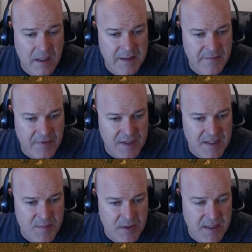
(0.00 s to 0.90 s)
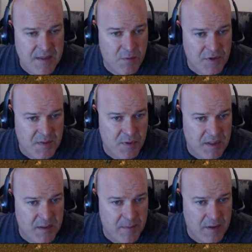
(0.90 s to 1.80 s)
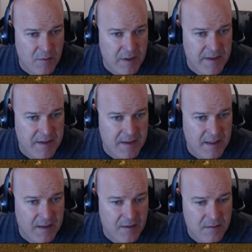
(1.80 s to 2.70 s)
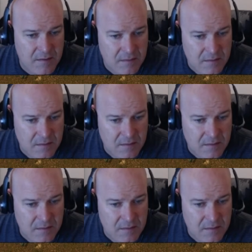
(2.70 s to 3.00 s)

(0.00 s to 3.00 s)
And then for this piece, we'll just put it in the middle right there.